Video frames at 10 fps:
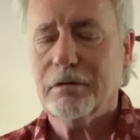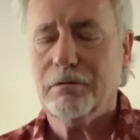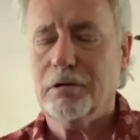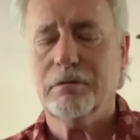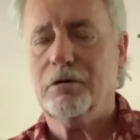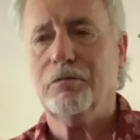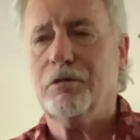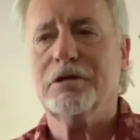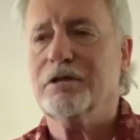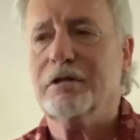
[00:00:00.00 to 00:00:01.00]
it
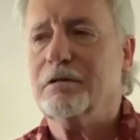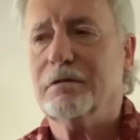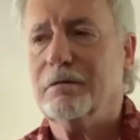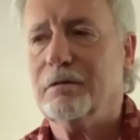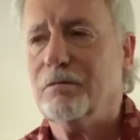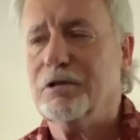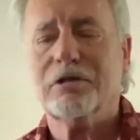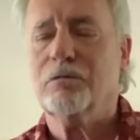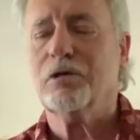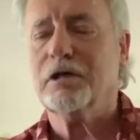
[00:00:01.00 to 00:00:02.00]
wasn't
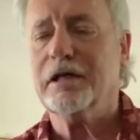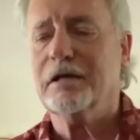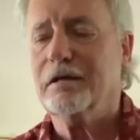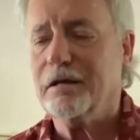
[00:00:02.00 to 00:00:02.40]
working.